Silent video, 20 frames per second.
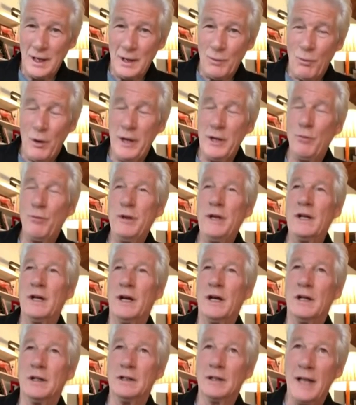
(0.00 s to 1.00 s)
why don't we
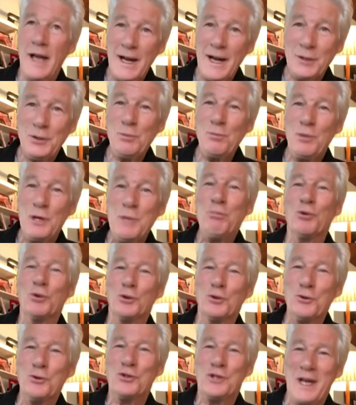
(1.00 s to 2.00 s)
elect
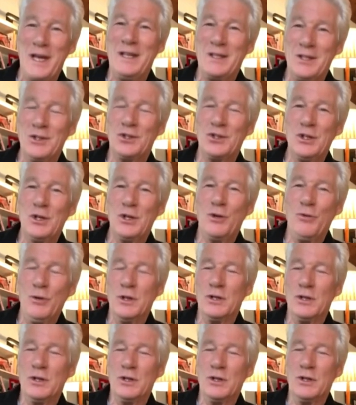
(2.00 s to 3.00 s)
people who take this
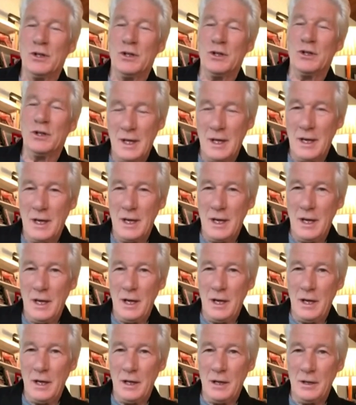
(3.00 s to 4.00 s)
seriously?
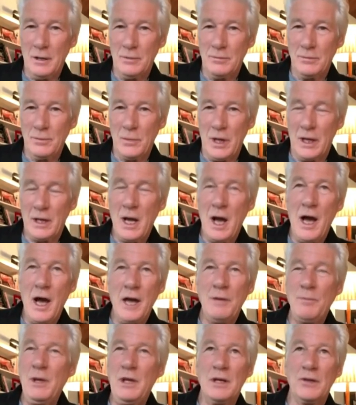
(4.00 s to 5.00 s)

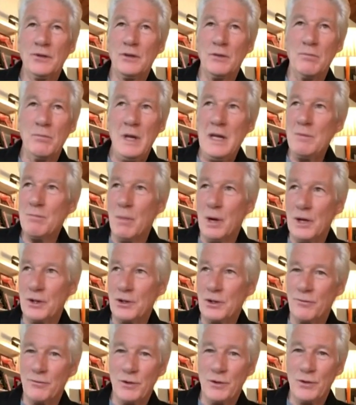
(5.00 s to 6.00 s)
Economy doesn't mean
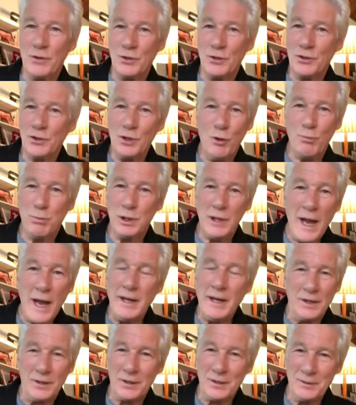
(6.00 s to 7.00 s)
much if there's no
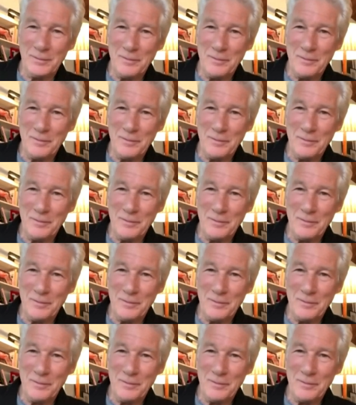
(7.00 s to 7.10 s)
planet.